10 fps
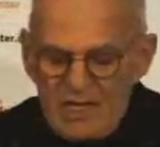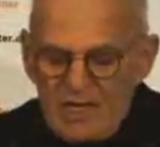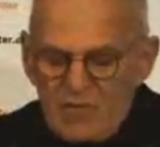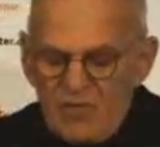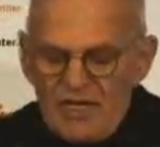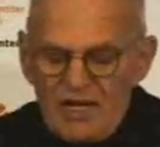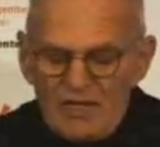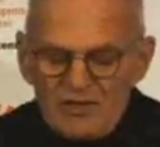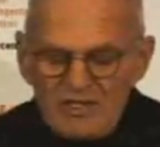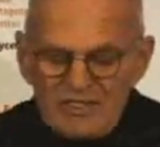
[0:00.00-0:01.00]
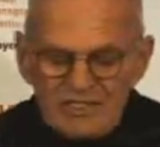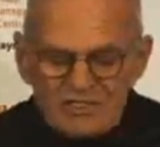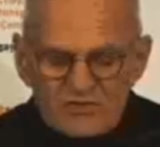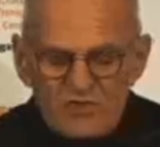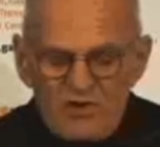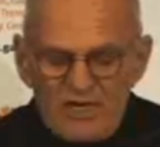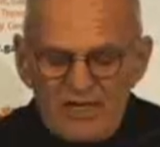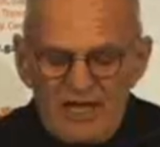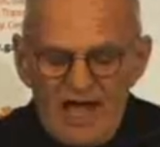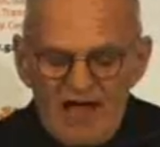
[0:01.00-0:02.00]
We utterly destroyed a
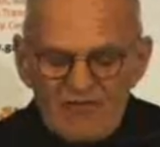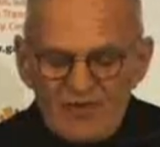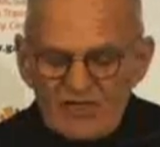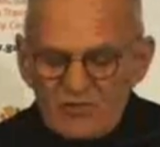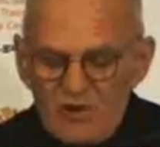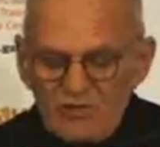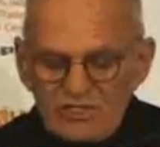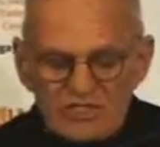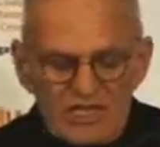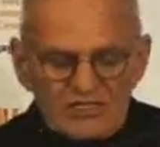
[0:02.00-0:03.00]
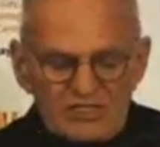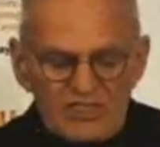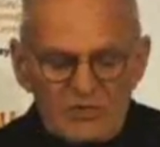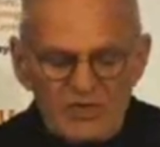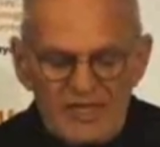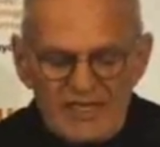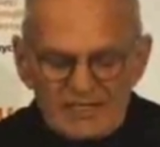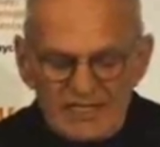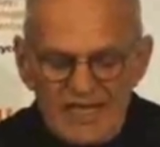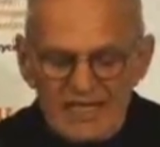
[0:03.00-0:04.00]
Hoffman-LaRoche luncheon when they delayed a